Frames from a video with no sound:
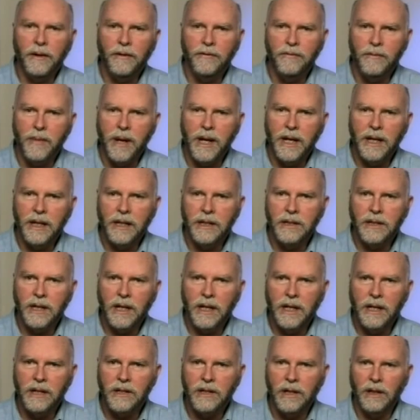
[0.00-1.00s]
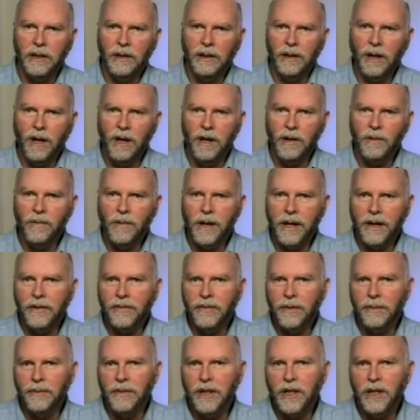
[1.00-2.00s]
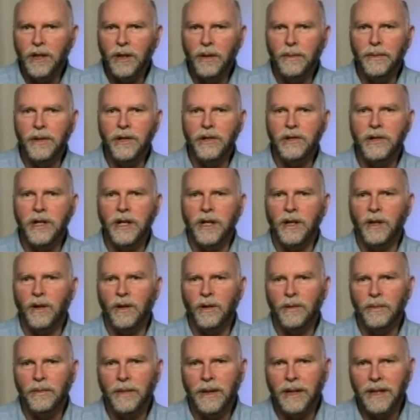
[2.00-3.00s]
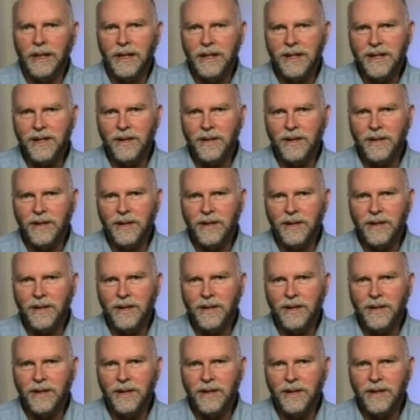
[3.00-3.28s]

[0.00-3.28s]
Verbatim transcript: we've made is it's a long way from the human genome.